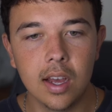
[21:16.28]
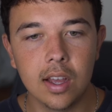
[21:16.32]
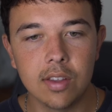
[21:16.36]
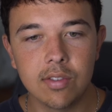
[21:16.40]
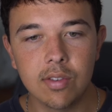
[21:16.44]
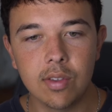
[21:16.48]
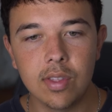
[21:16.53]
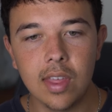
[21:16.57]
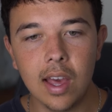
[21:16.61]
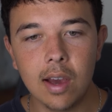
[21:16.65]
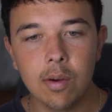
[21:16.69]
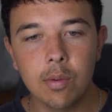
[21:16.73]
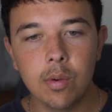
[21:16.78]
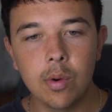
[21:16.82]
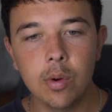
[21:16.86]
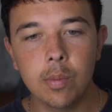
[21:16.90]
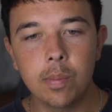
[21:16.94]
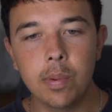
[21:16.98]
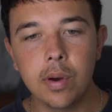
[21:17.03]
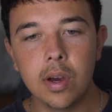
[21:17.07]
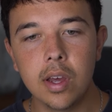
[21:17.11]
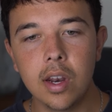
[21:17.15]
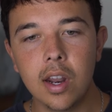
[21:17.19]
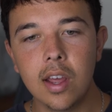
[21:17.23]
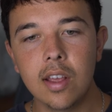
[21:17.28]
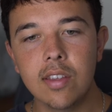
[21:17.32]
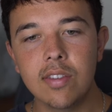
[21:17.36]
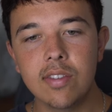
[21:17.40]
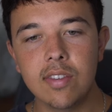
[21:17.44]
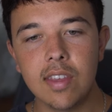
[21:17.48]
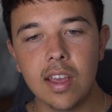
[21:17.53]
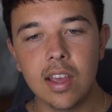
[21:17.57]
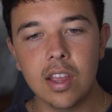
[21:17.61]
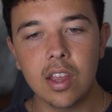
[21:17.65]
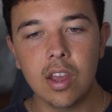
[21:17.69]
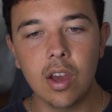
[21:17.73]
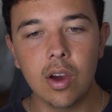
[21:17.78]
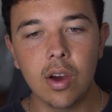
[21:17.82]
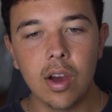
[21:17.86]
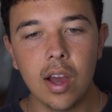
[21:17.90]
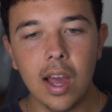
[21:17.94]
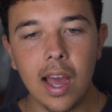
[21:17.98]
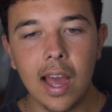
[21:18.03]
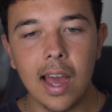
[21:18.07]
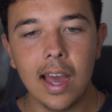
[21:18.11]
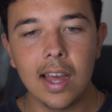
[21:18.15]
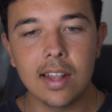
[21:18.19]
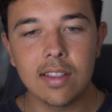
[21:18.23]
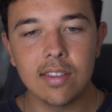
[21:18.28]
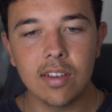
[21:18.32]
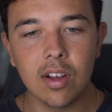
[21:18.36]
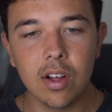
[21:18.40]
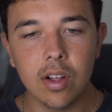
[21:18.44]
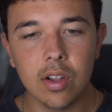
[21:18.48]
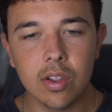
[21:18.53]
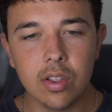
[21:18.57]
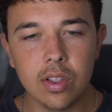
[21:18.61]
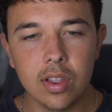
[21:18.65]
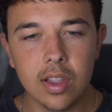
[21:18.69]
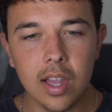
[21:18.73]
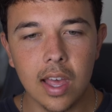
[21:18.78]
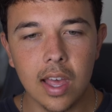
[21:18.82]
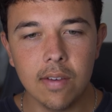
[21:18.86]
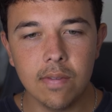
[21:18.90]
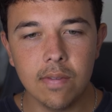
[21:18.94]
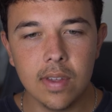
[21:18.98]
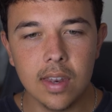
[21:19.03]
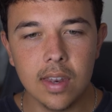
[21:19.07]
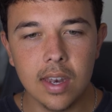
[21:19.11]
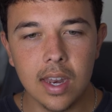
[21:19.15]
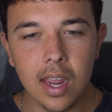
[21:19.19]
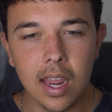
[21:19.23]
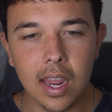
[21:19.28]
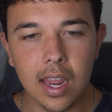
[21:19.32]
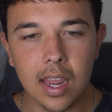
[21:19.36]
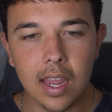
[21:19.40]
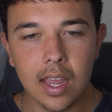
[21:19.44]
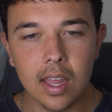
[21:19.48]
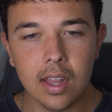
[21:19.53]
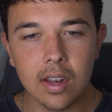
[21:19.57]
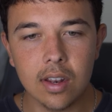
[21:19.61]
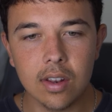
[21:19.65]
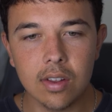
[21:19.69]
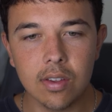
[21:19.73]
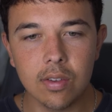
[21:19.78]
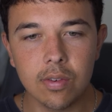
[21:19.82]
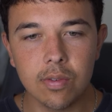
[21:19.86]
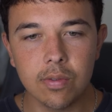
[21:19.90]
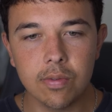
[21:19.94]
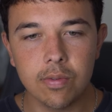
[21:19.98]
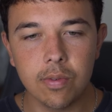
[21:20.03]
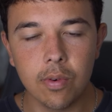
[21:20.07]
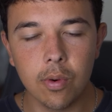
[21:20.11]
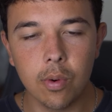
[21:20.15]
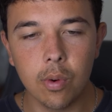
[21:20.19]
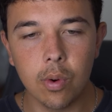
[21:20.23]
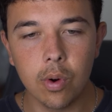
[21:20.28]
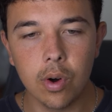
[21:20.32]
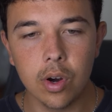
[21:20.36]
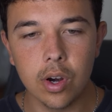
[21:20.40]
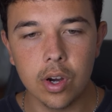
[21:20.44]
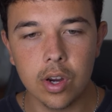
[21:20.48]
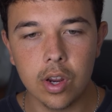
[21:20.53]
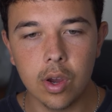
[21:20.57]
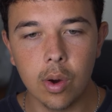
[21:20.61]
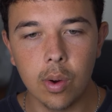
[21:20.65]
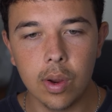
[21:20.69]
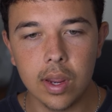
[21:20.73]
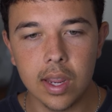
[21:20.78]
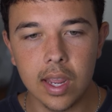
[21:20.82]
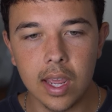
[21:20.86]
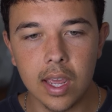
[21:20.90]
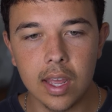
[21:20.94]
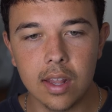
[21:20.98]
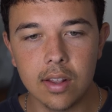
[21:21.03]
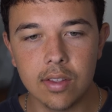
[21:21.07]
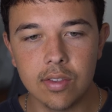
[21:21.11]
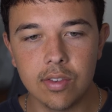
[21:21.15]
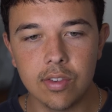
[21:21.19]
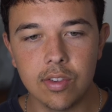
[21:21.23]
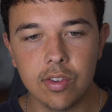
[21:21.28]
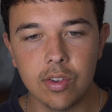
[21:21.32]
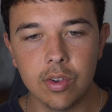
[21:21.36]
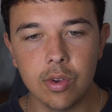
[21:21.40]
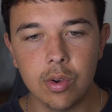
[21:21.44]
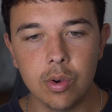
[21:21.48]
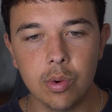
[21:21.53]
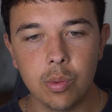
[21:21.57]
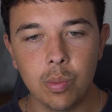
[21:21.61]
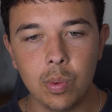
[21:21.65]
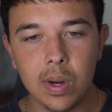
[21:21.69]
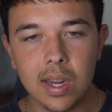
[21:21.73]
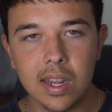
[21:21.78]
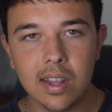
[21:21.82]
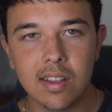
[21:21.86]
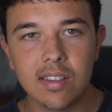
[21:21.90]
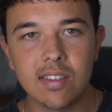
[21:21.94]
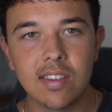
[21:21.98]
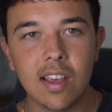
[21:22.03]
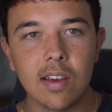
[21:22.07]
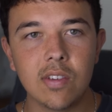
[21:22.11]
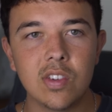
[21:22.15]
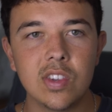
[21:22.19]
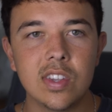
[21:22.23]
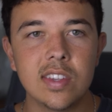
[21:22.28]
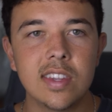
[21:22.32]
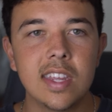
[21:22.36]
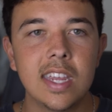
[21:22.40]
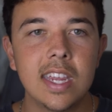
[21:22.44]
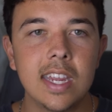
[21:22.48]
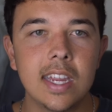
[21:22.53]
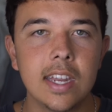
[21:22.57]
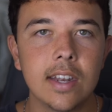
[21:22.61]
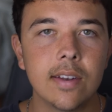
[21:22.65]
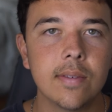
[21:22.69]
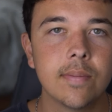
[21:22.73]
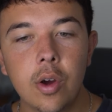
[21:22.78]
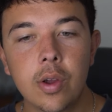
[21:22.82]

So that will put us at 11-4 going into week 17.